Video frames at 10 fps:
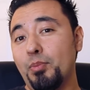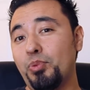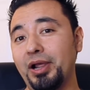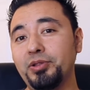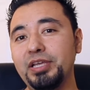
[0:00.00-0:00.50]

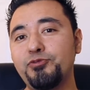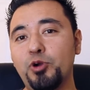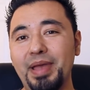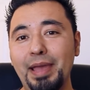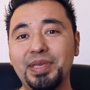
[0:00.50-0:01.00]
Brownlee
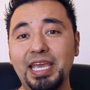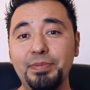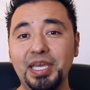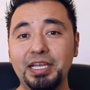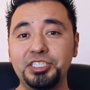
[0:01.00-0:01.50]
from
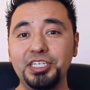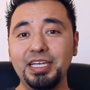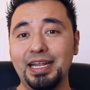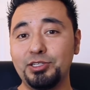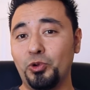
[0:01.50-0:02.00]
MKBHD
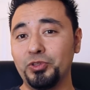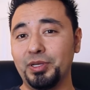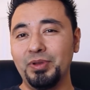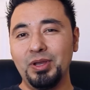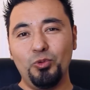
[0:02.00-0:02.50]
and I told
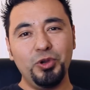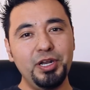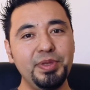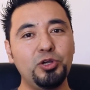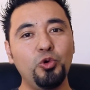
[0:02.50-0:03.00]
them
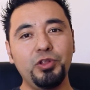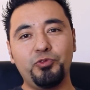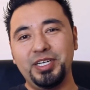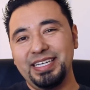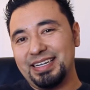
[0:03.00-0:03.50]
wouldn't it be cool
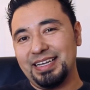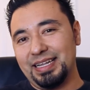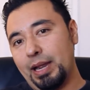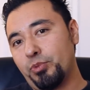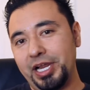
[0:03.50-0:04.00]
if we did a
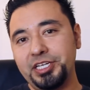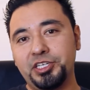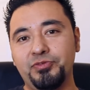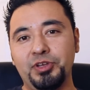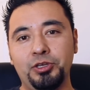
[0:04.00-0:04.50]

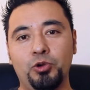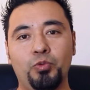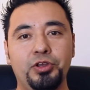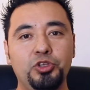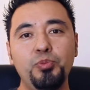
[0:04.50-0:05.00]
collaboration video
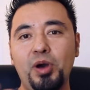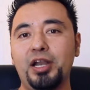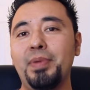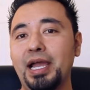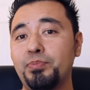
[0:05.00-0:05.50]
where you bought
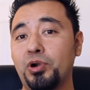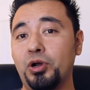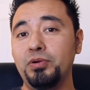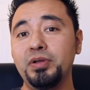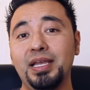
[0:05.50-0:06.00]
a Mac
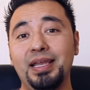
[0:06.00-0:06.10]
Pro